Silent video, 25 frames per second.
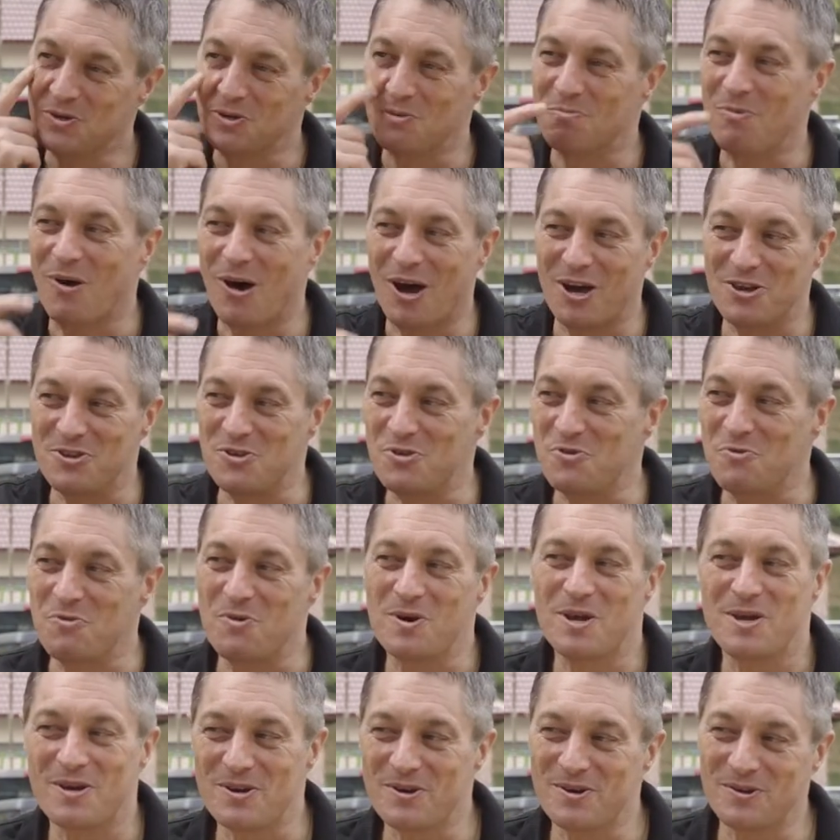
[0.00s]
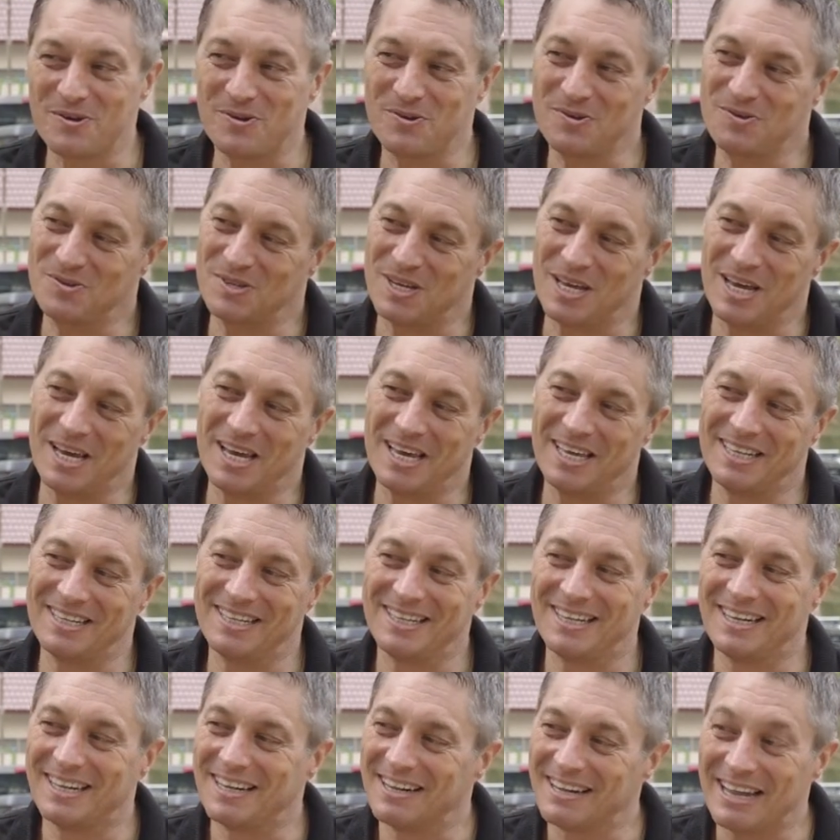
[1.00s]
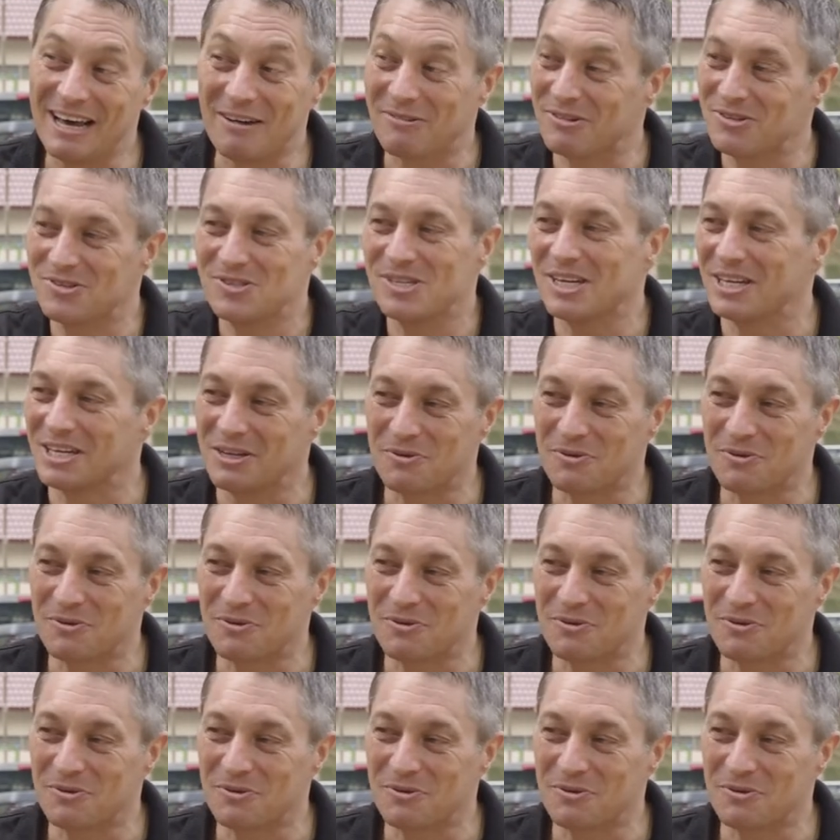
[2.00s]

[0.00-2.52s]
buy new wheels, and that was it.